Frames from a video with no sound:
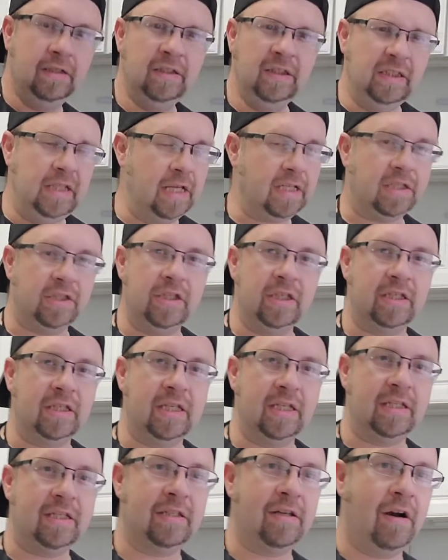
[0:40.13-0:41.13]
let's just
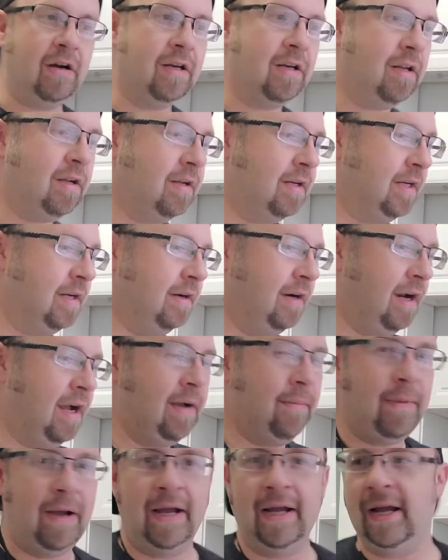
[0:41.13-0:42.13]
get started on here.
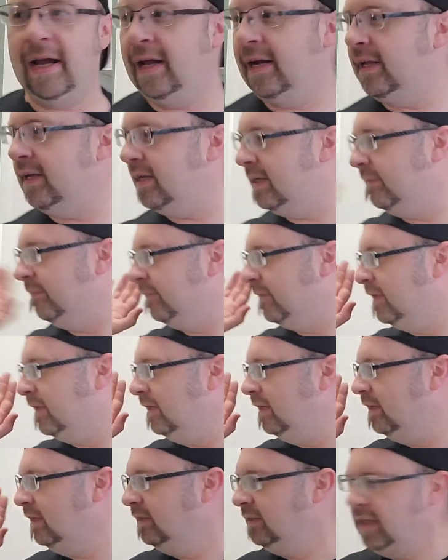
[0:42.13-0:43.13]
I got a
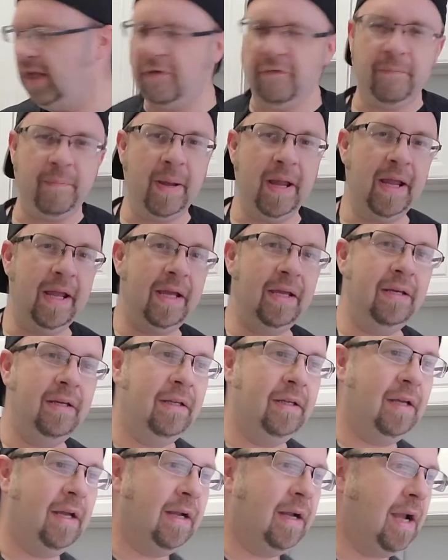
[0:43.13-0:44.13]
loaf
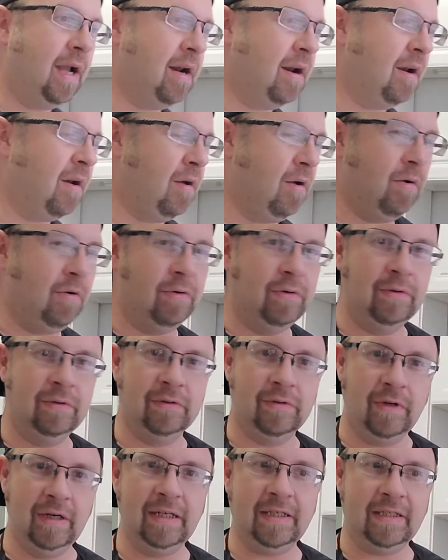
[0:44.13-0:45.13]
pan. I got it all
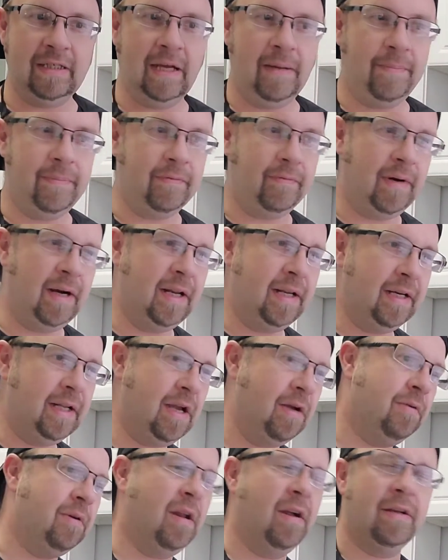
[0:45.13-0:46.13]
greased up and ready to
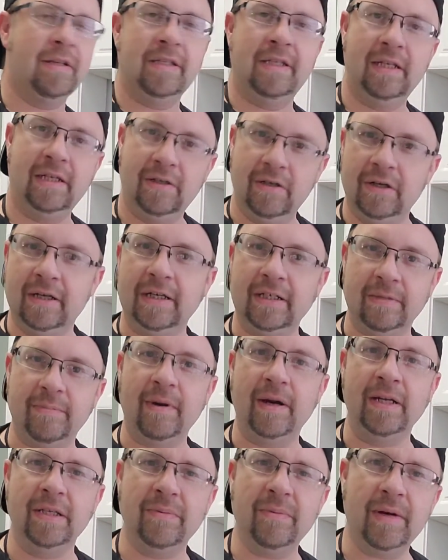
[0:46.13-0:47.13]
go. Non-stick cooking
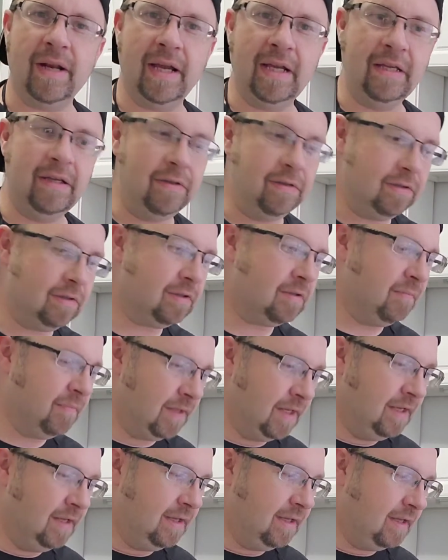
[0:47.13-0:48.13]
spray is what I use.
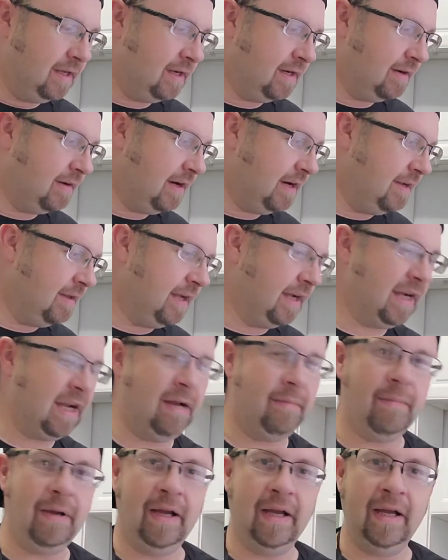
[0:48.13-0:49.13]
Alright, I
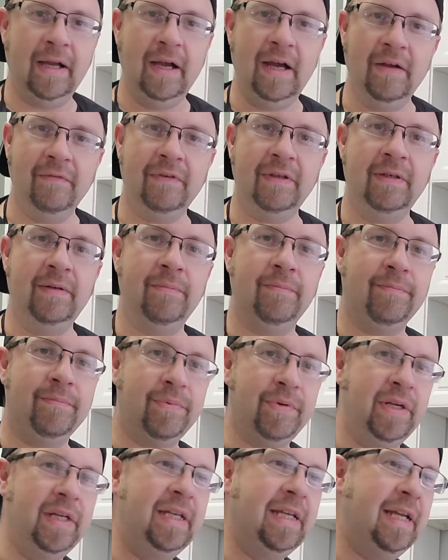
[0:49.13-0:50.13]
got my oven
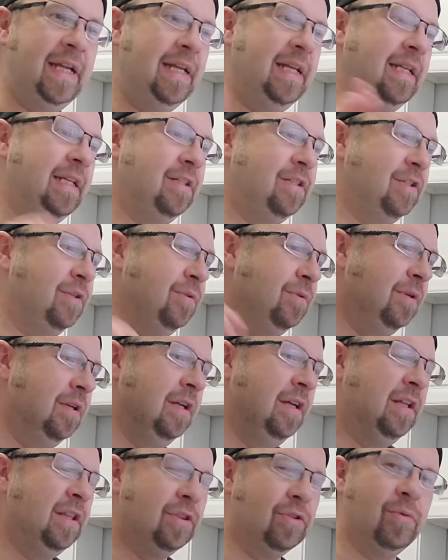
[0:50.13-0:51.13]
preheating to
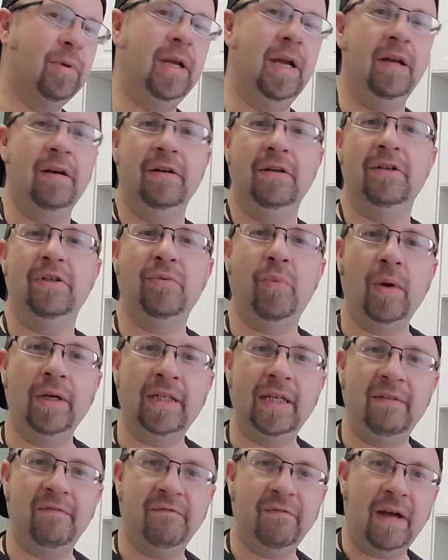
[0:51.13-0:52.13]

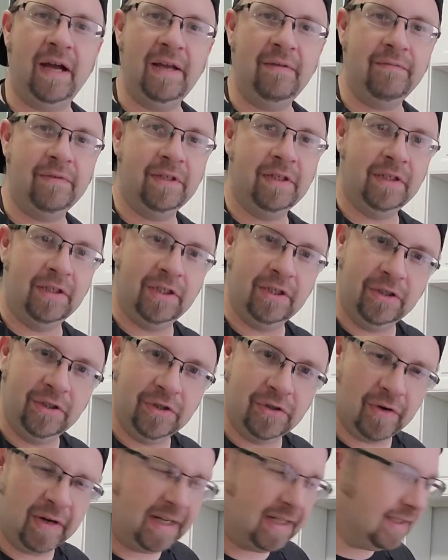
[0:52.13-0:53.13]
325
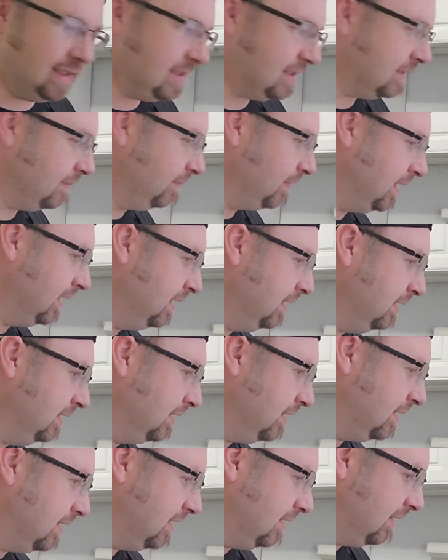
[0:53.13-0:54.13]
degrees.
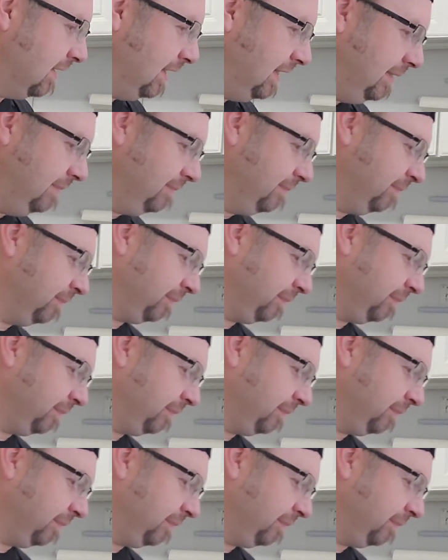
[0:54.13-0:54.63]
Alright.